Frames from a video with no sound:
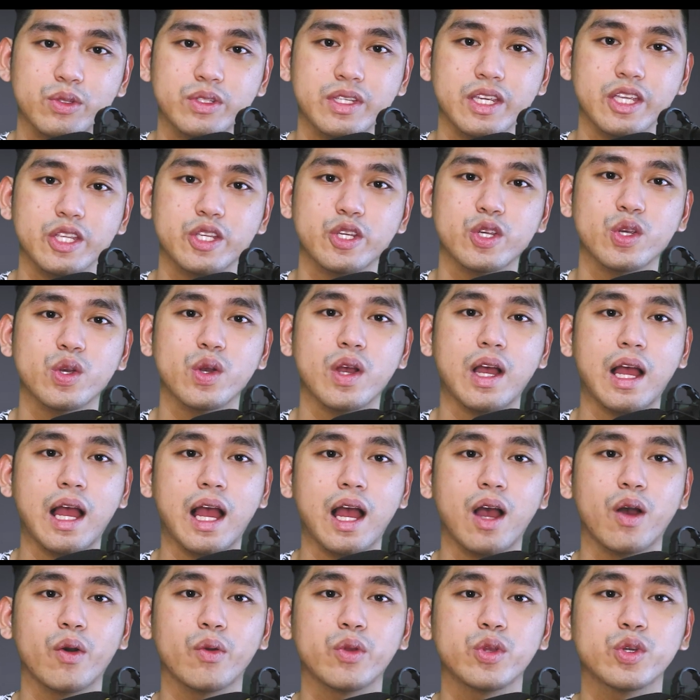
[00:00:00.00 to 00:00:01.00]
to teach you
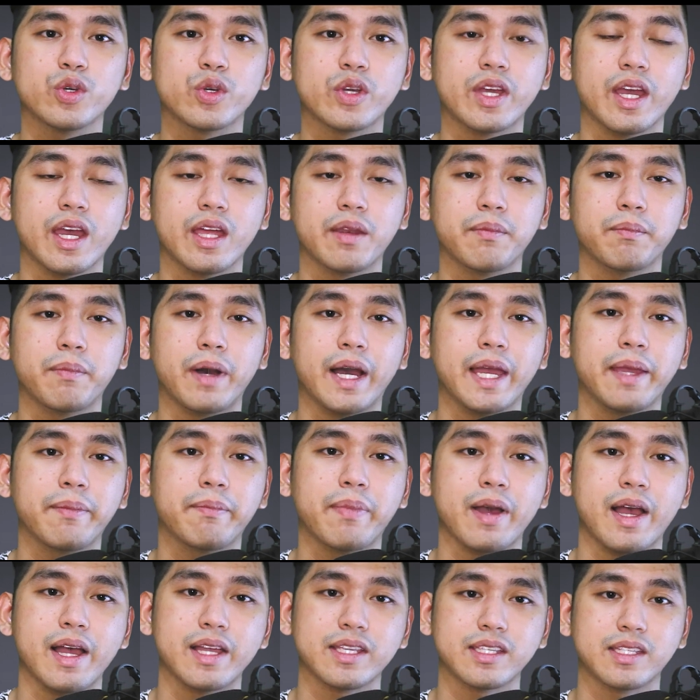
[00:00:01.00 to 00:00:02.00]
how you can
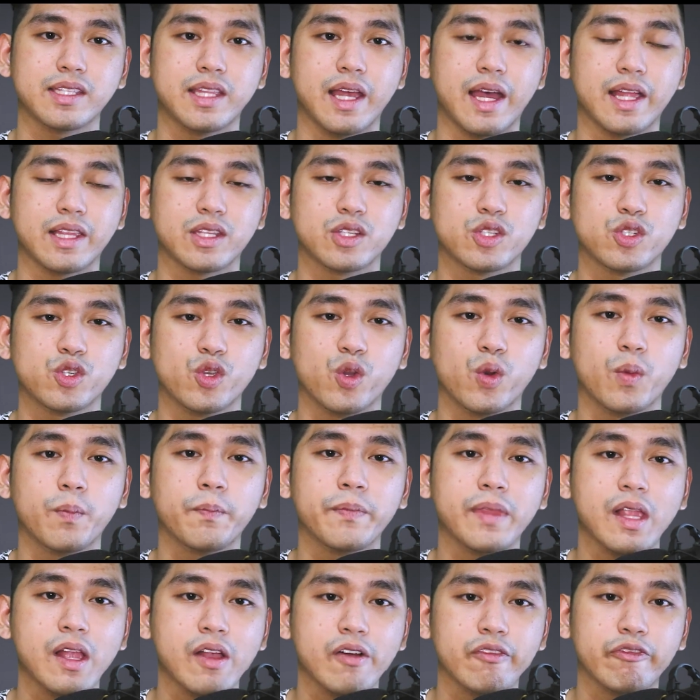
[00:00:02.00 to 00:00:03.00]
bypass that Zoom